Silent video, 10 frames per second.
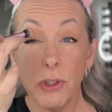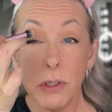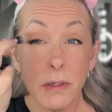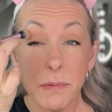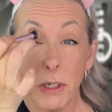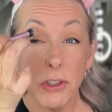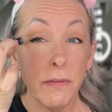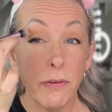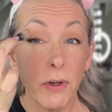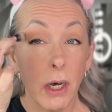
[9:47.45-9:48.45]
you do, especially
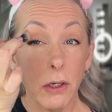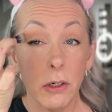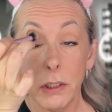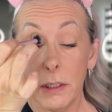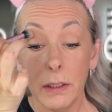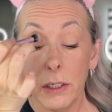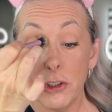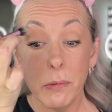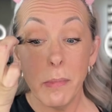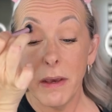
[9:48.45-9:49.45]
if you've got a hooded lid,
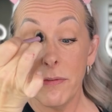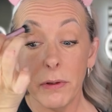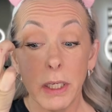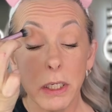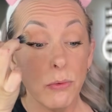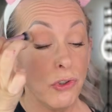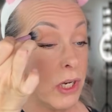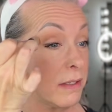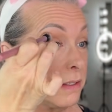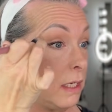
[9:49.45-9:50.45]
you may feel like you
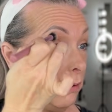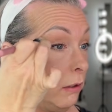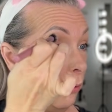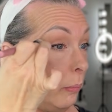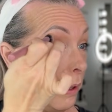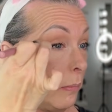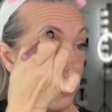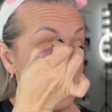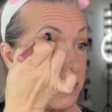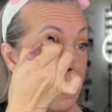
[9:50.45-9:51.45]
just need a little bit
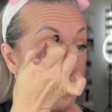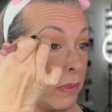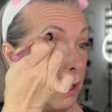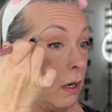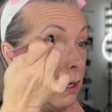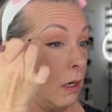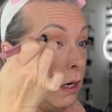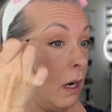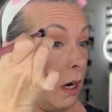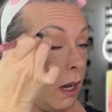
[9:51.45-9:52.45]
more depth.
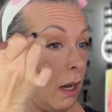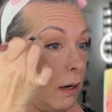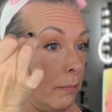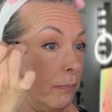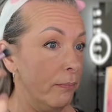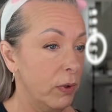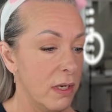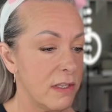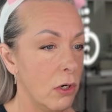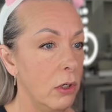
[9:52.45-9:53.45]

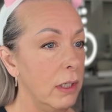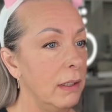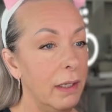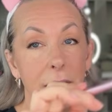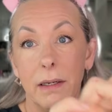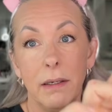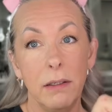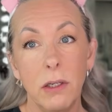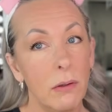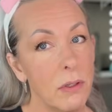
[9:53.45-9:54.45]
Because the hooded lid,
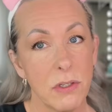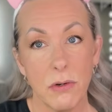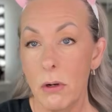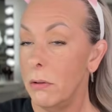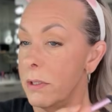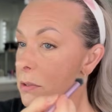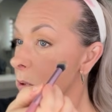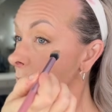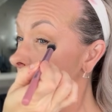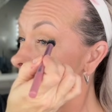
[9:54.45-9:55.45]
you know, the struggle is
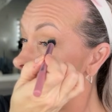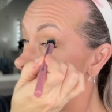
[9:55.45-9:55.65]
real.